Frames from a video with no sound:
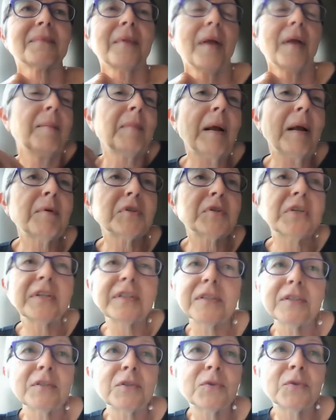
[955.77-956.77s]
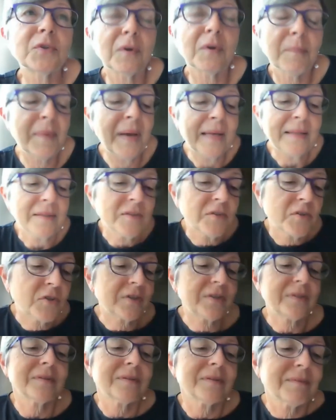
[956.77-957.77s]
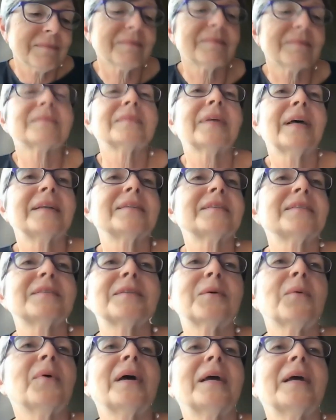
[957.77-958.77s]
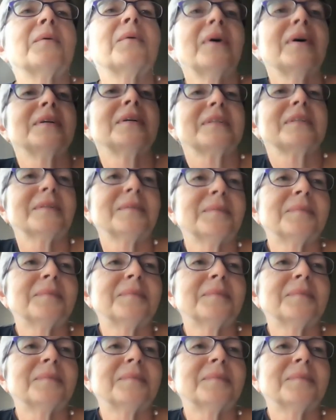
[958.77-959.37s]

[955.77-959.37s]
I'm not saying this is good or bad, it just that's the way it was.